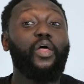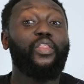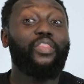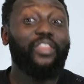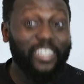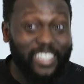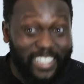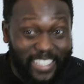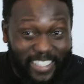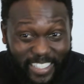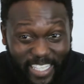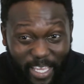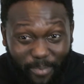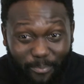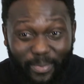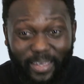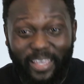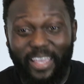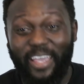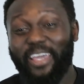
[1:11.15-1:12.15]
The
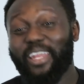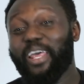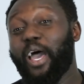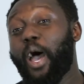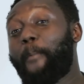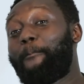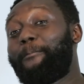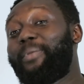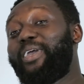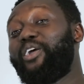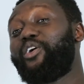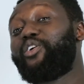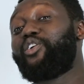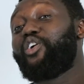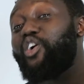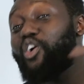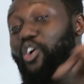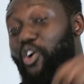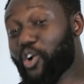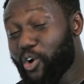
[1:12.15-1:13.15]
symbiote appeared
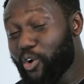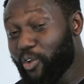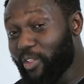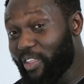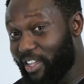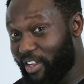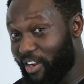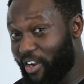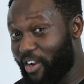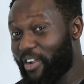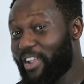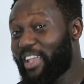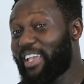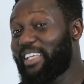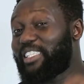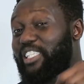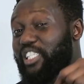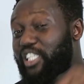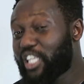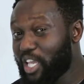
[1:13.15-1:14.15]
earlier
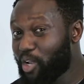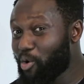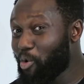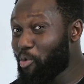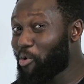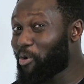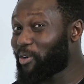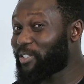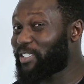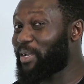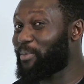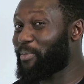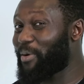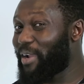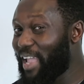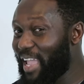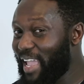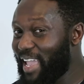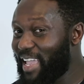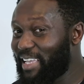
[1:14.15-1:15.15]
in Secret Wars
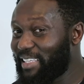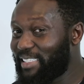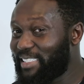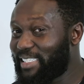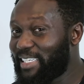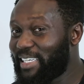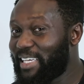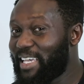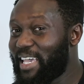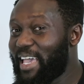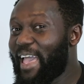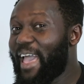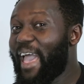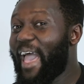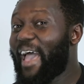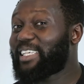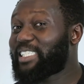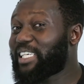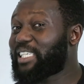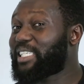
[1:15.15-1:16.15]
number eight
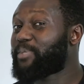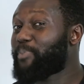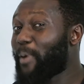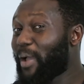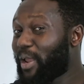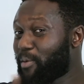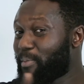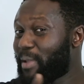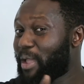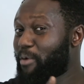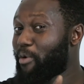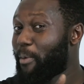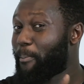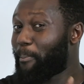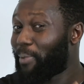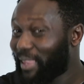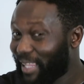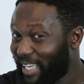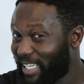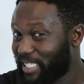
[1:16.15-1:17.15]
as a Spider-Man
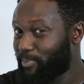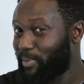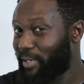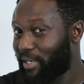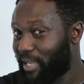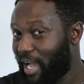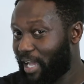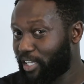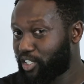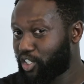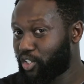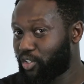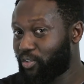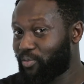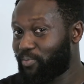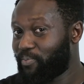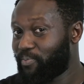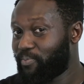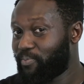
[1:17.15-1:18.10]
replacement costume.